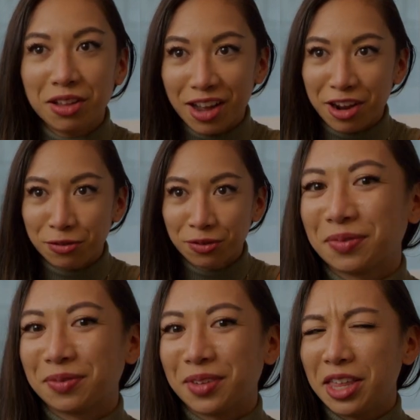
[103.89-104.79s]
life?
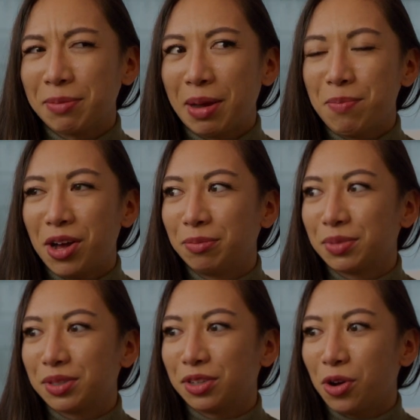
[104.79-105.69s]
I think my
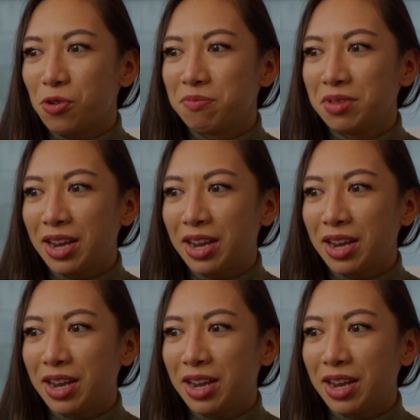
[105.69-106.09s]
mom's home